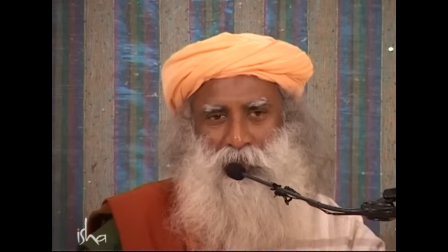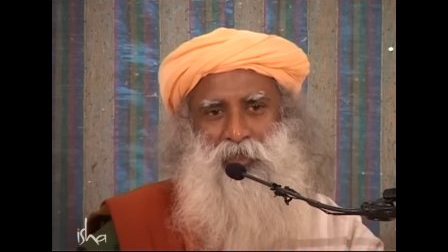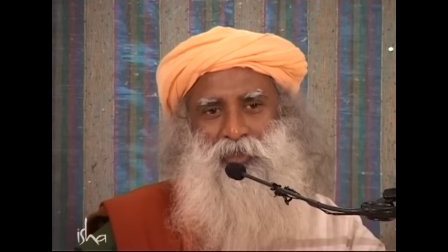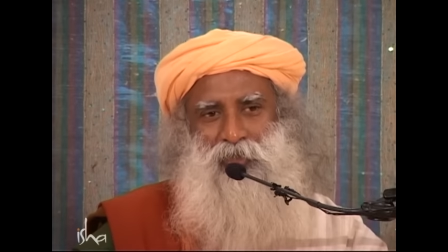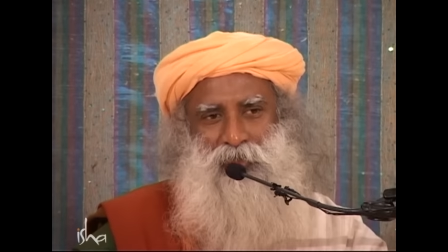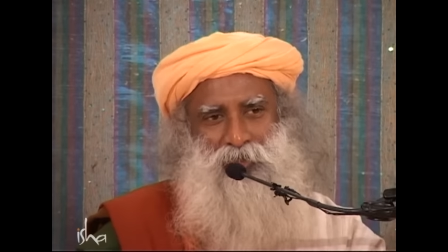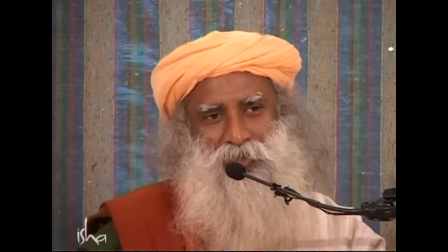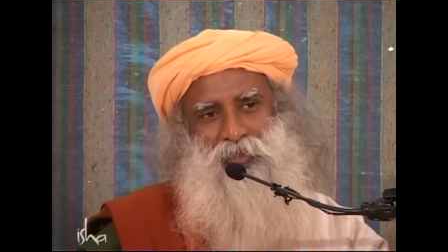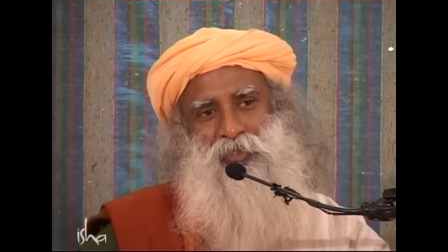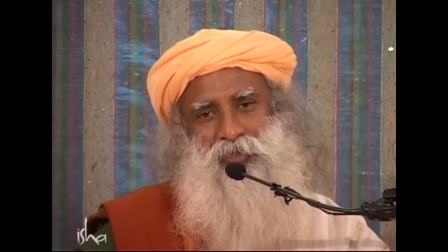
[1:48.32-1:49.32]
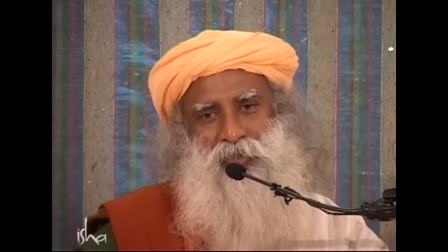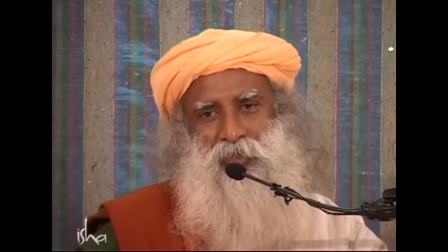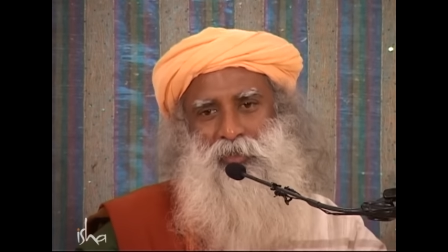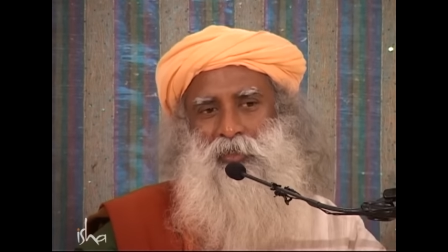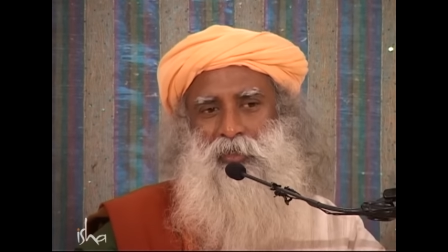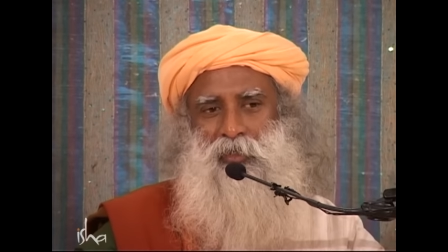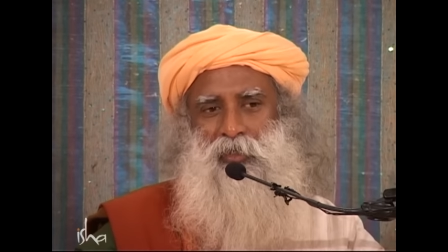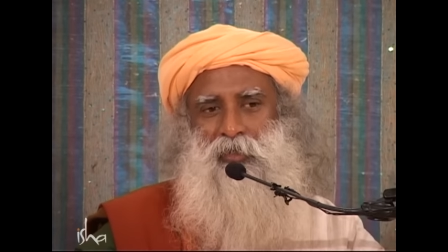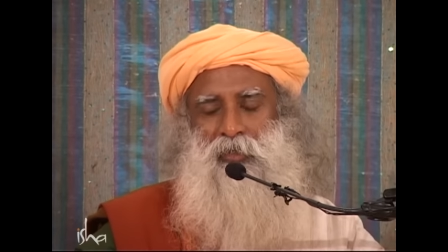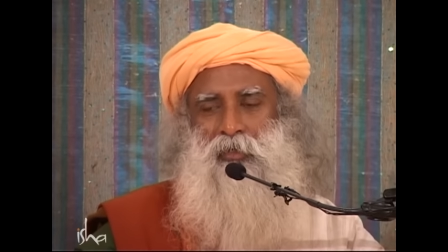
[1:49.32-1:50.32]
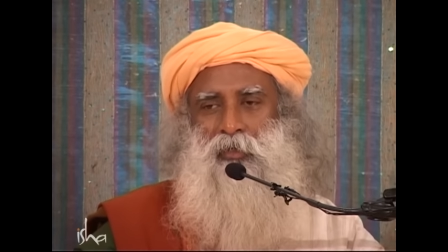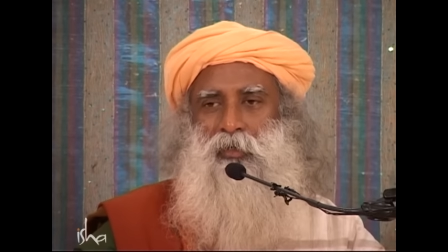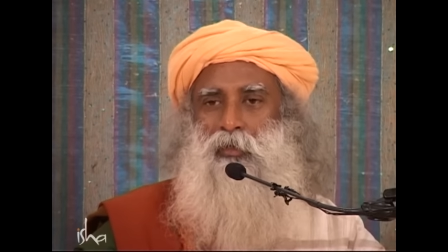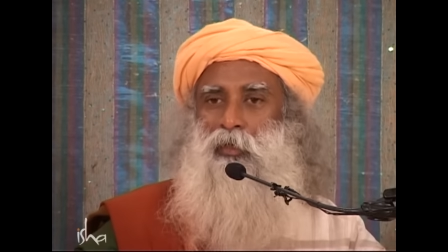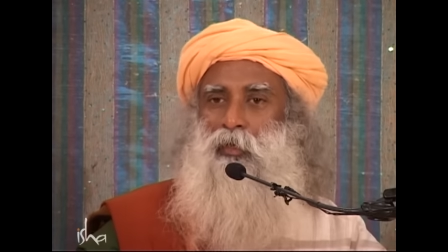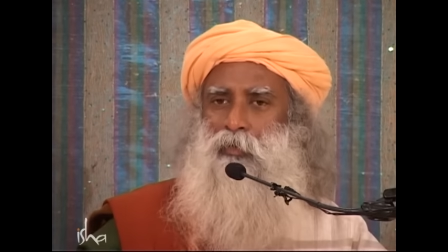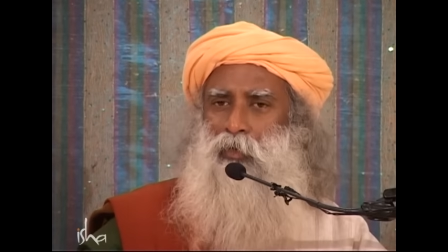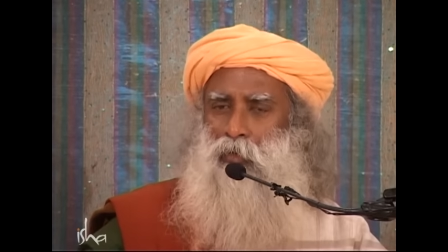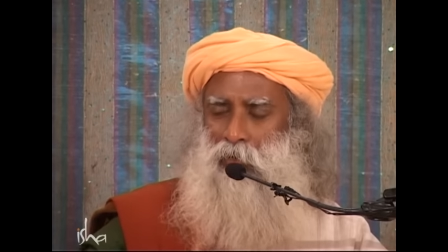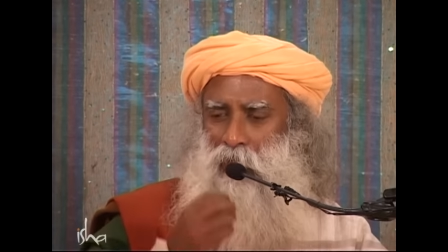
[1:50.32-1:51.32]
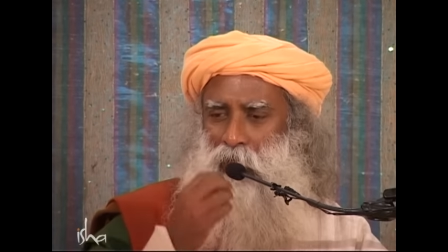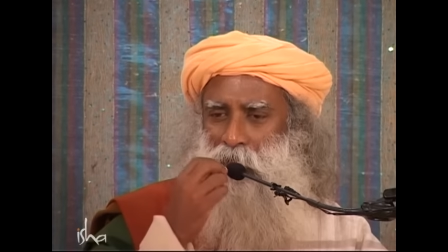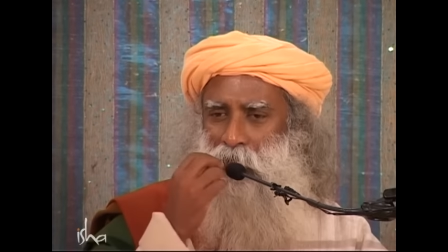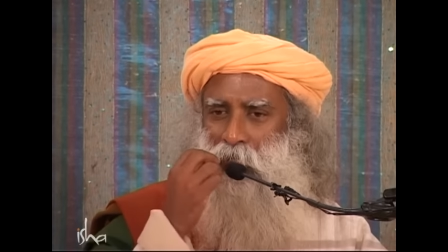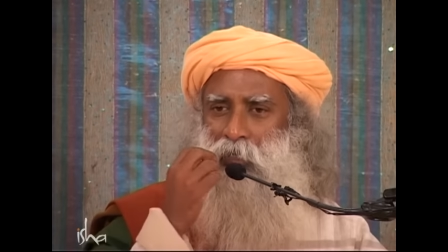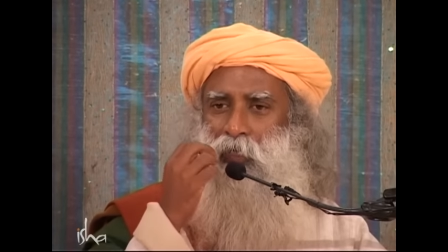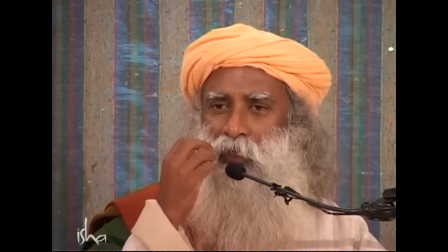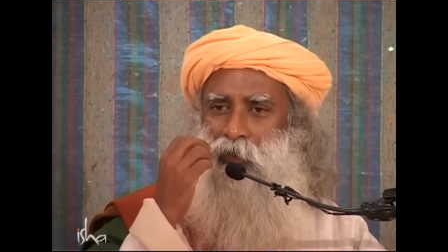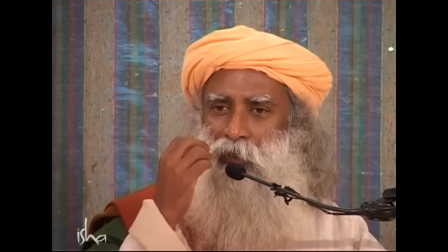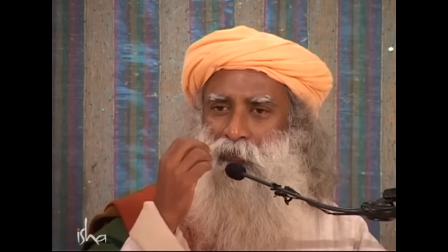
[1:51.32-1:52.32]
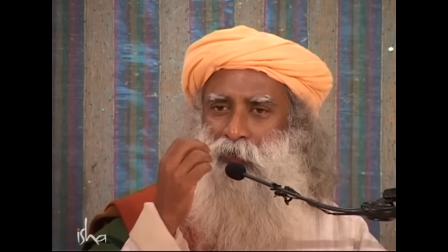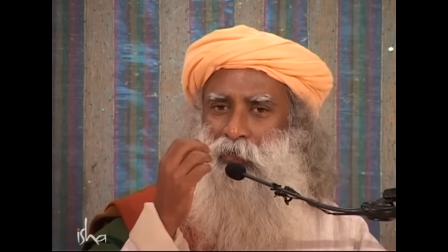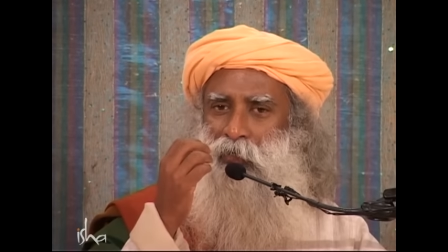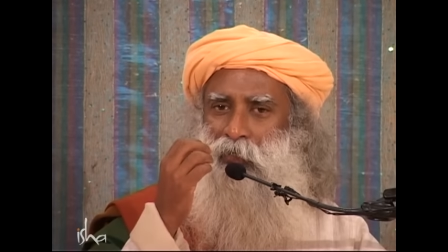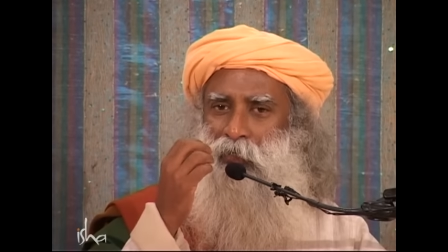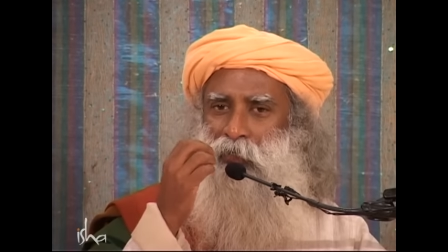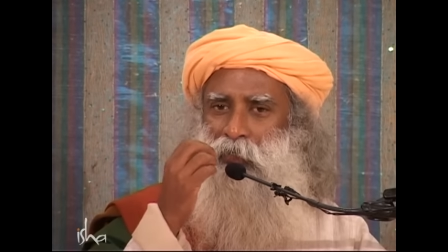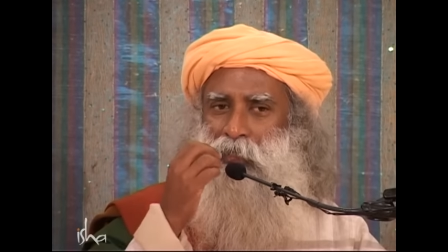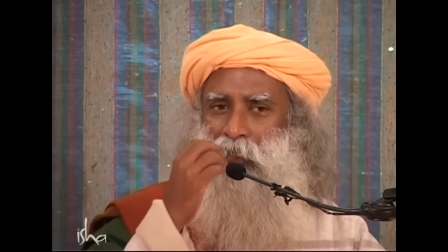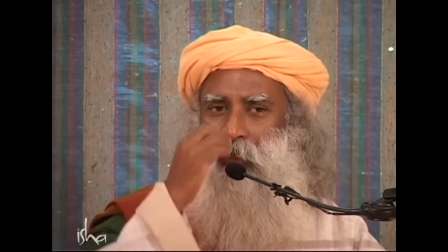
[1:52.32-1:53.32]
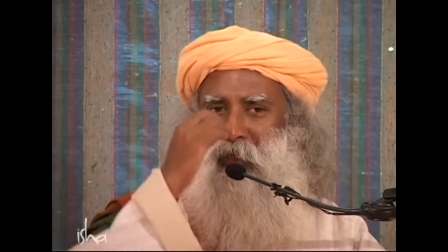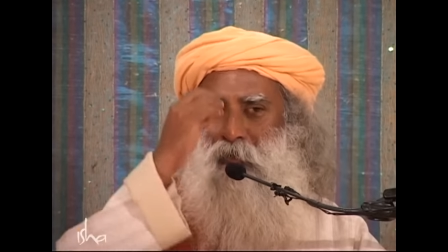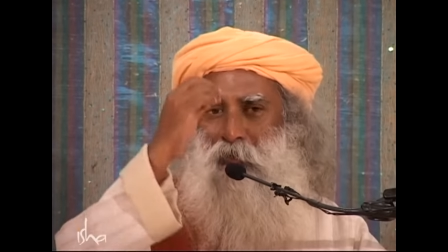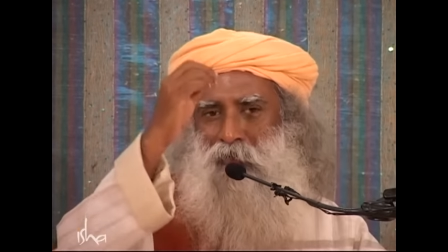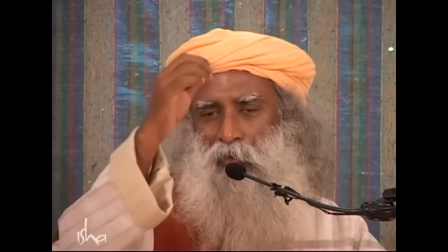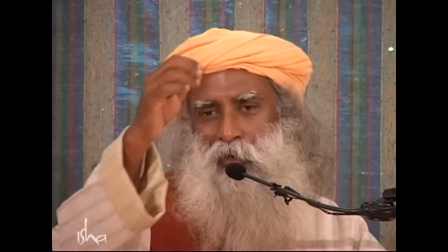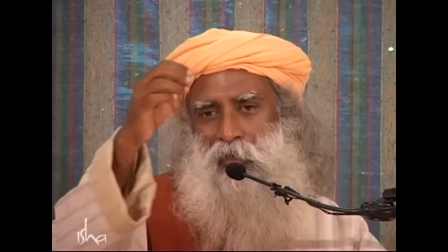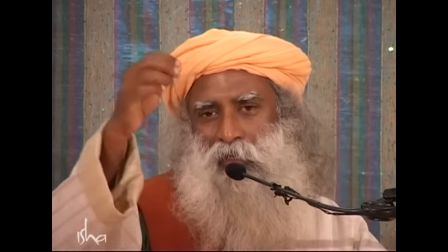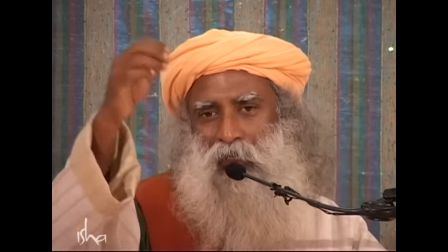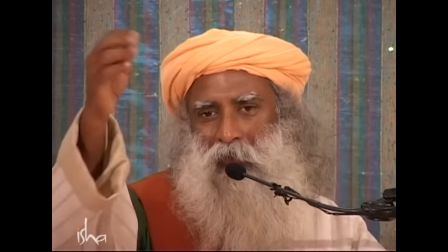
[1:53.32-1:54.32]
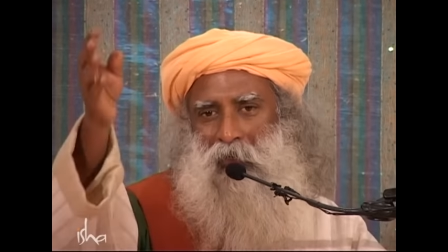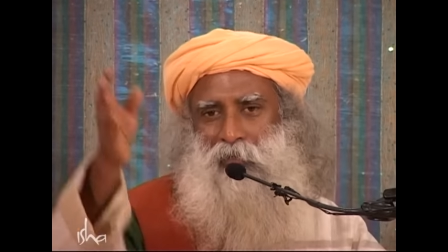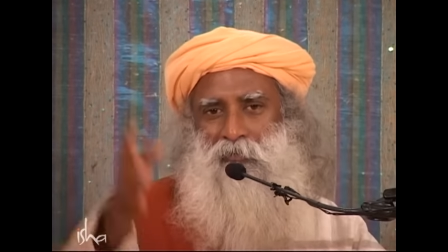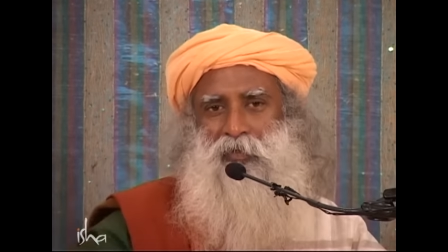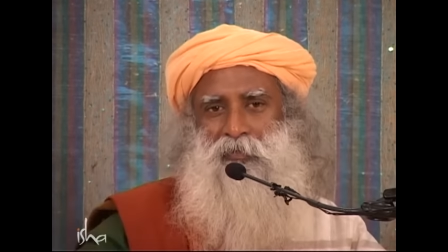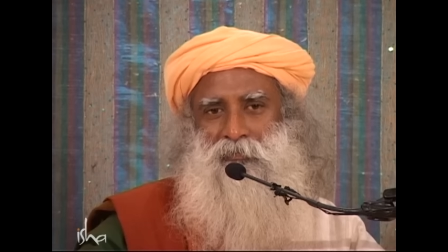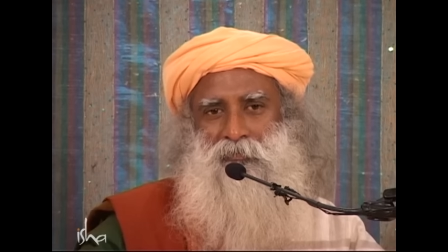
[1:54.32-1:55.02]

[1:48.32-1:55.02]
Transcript: take this seriously, they will not utter any other word than the name of God that they believe in.